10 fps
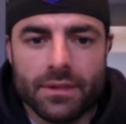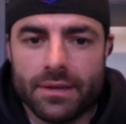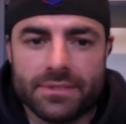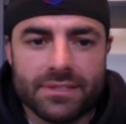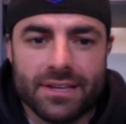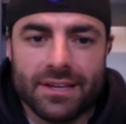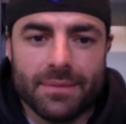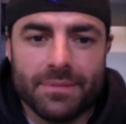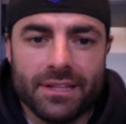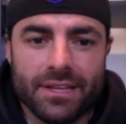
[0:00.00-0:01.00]
Um,
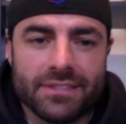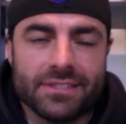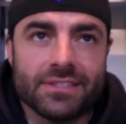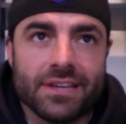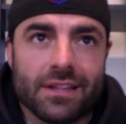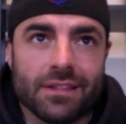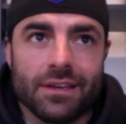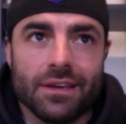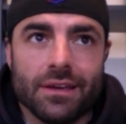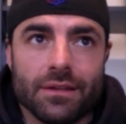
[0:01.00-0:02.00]
I mean, that's
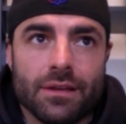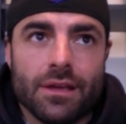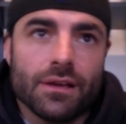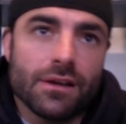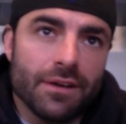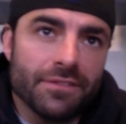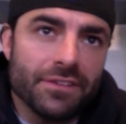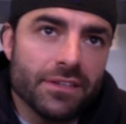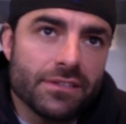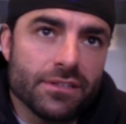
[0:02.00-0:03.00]
exactly it.
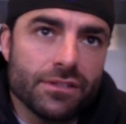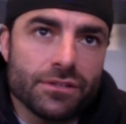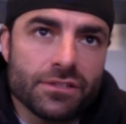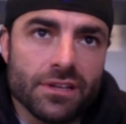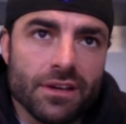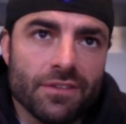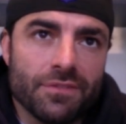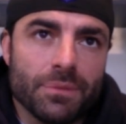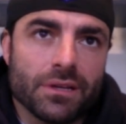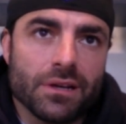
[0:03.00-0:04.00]
Confidence in yourself,
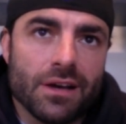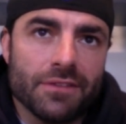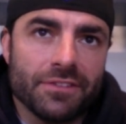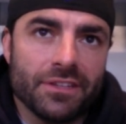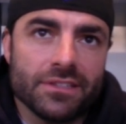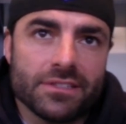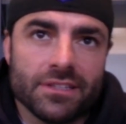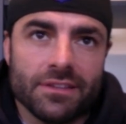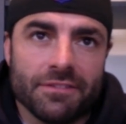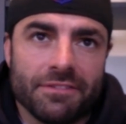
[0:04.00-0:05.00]
but confidence
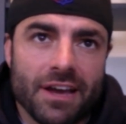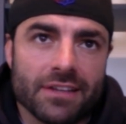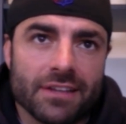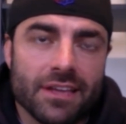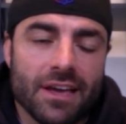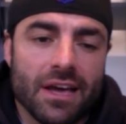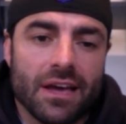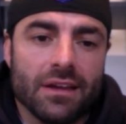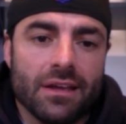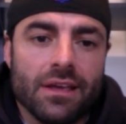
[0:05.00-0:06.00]
in the fact
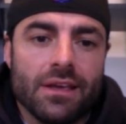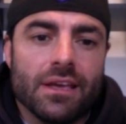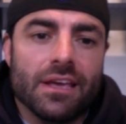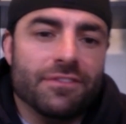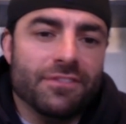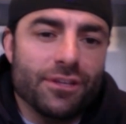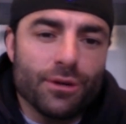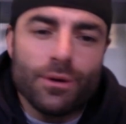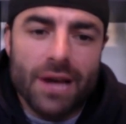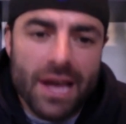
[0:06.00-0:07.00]
that if you
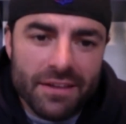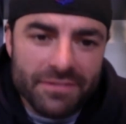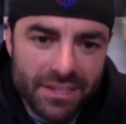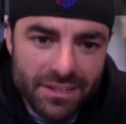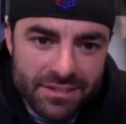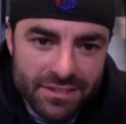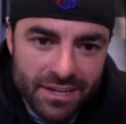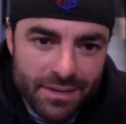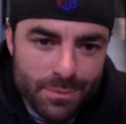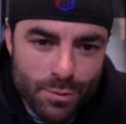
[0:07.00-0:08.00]
don't have this
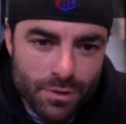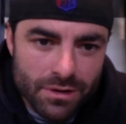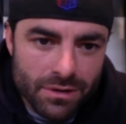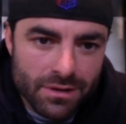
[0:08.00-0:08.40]
anymore,